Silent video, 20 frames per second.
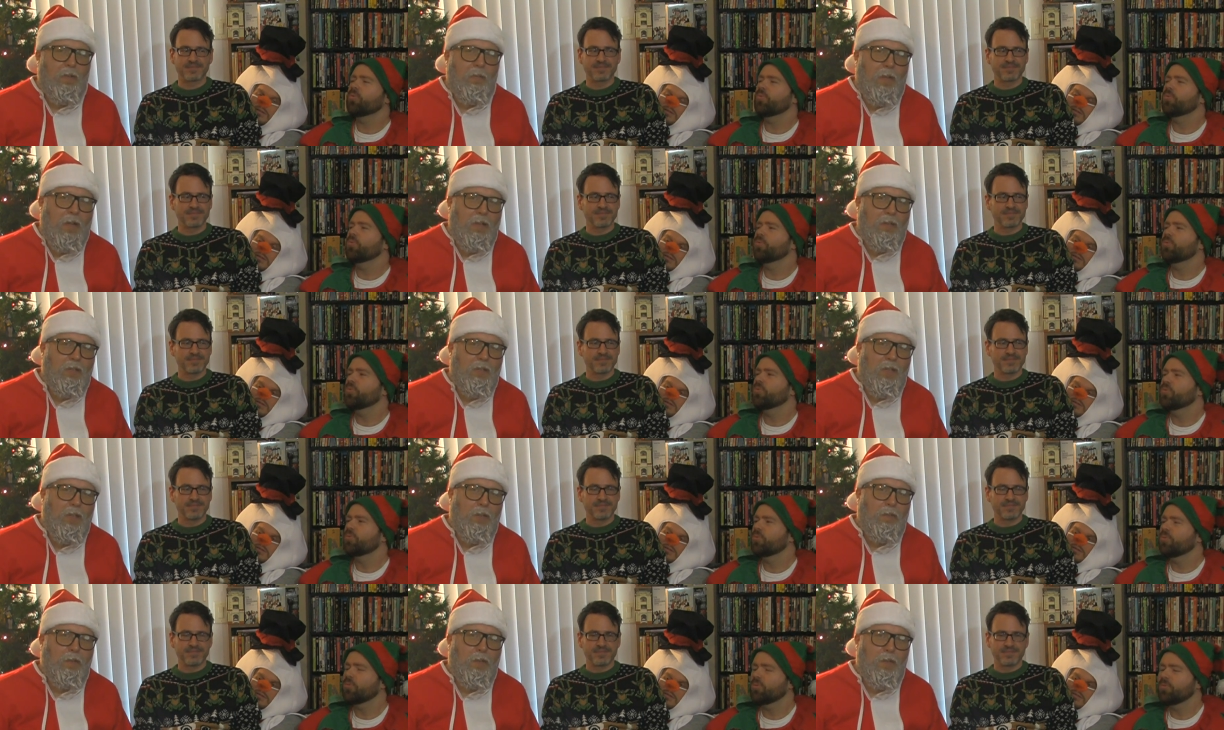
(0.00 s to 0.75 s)
Speaker 1: in
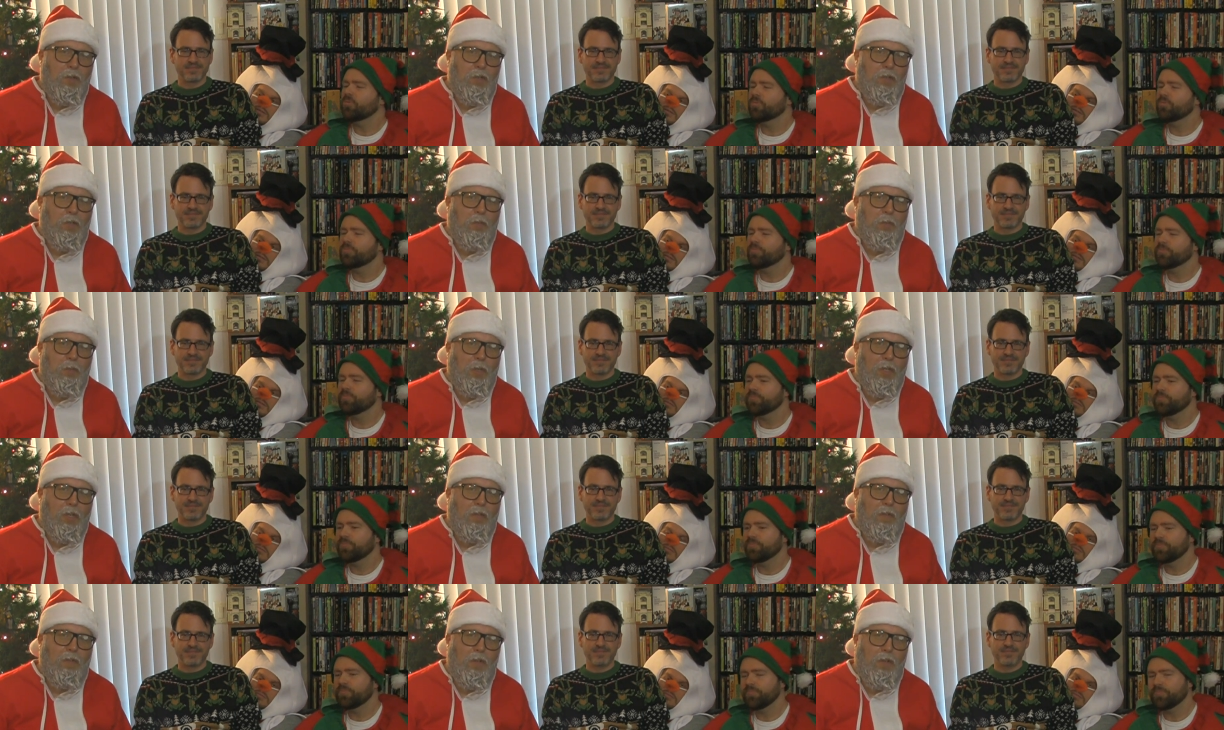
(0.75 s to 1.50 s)
myself, and you should
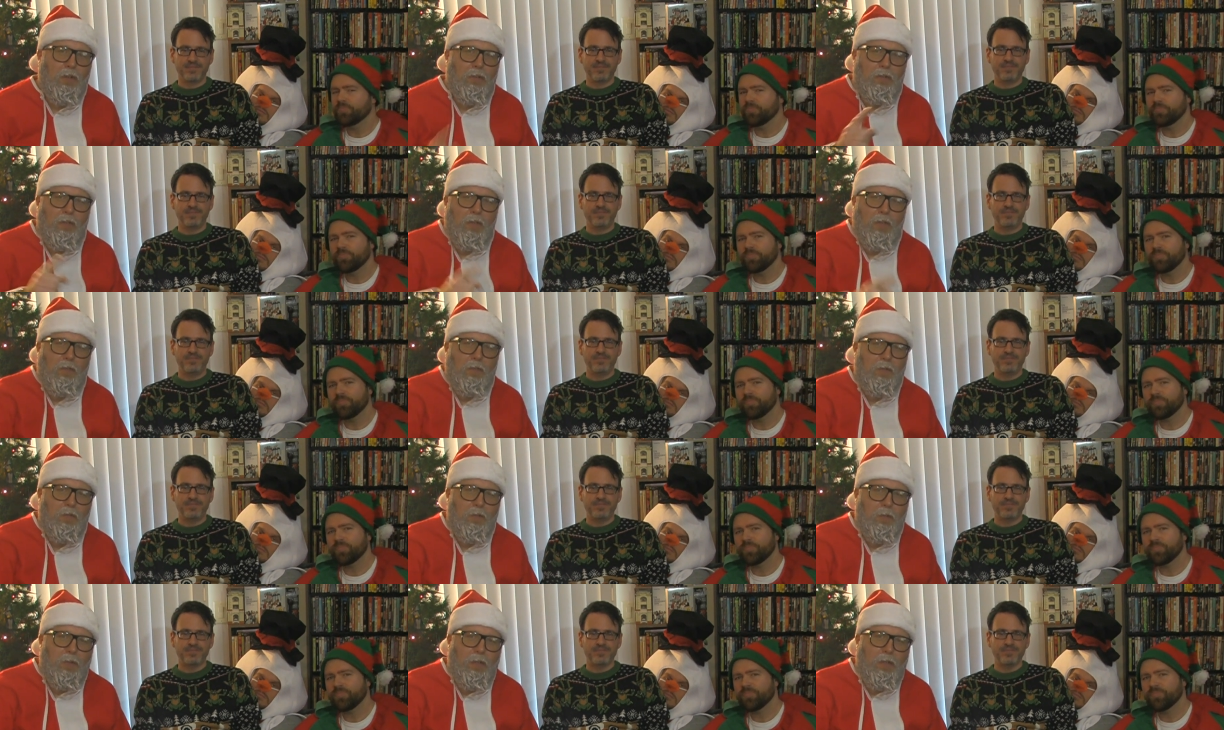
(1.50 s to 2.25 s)
believe in yourself
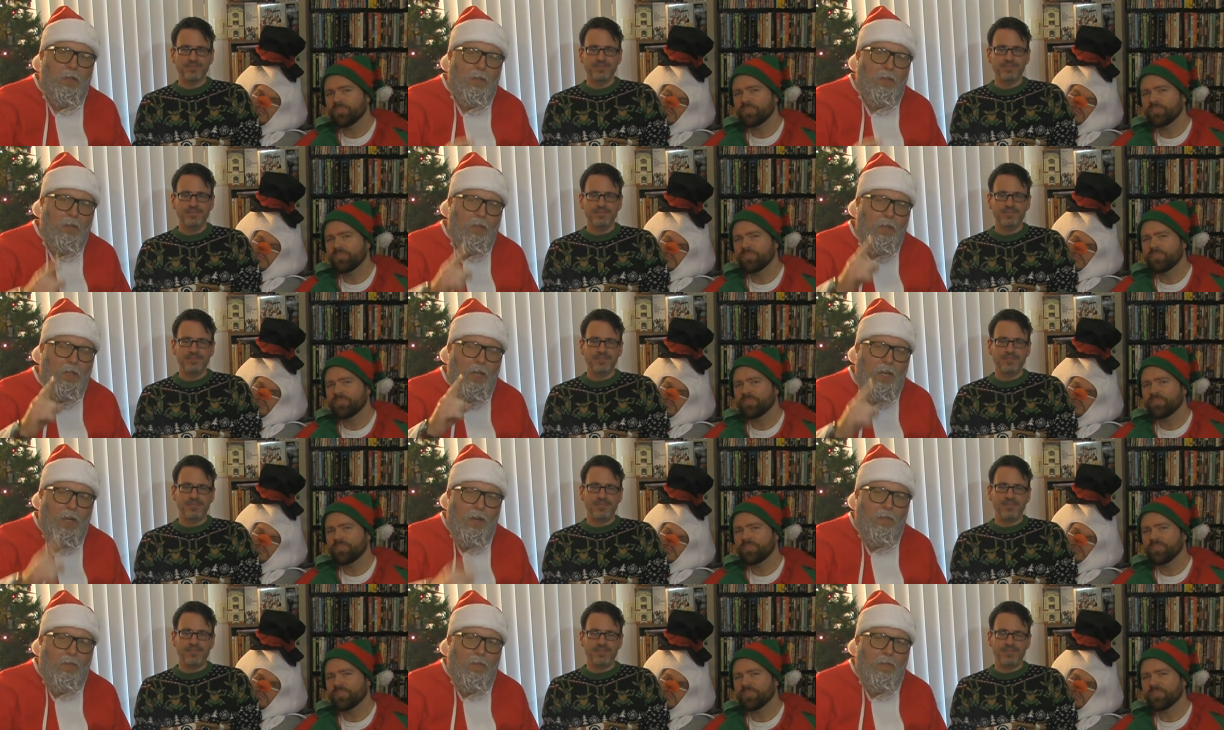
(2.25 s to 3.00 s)
as well. And
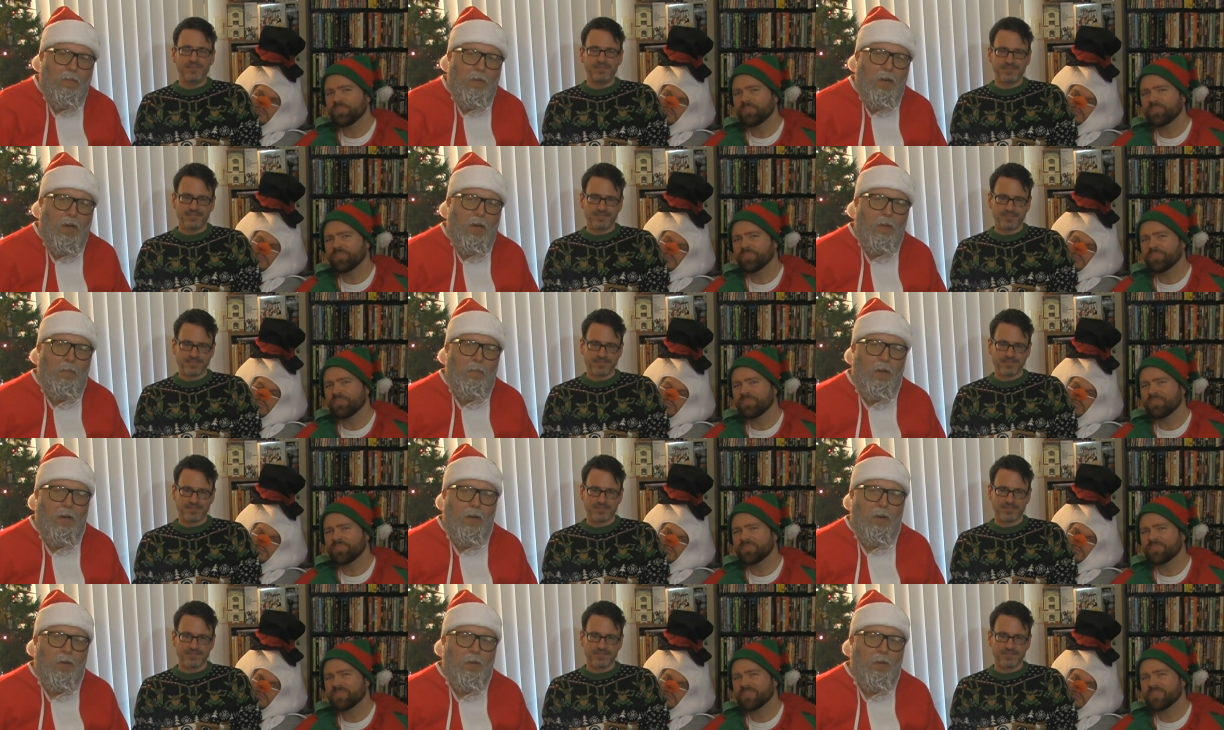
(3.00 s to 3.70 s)
have a very Merry